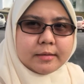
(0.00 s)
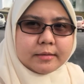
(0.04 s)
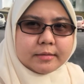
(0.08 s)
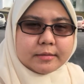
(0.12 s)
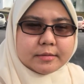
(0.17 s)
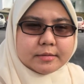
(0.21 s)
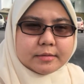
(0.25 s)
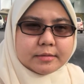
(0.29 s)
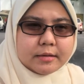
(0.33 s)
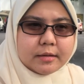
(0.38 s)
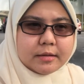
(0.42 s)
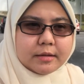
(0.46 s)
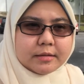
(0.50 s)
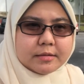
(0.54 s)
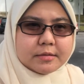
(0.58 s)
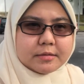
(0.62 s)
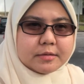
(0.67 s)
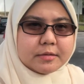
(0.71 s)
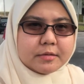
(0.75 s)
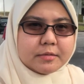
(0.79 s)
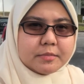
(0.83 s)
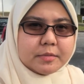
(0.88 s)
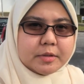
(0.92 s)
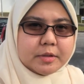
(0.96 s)
because they're
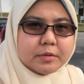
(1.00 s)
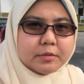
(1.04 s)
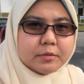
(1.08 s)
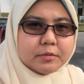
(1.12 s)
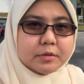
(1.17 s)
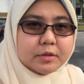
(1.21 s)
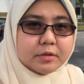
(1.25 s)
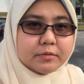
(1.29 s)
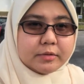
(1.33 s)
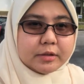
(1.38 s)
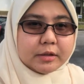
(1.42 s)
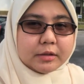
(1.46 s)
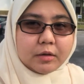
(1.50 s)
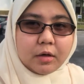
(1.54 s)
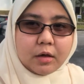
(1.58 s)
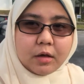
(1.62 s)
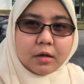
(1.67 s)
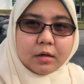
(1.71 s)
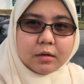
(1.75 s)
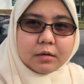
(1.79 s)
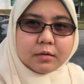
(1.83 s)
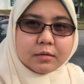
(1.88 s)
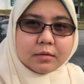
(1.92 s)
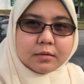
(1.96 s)
asking me to give a
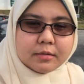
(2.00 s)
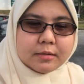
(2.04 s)
talk.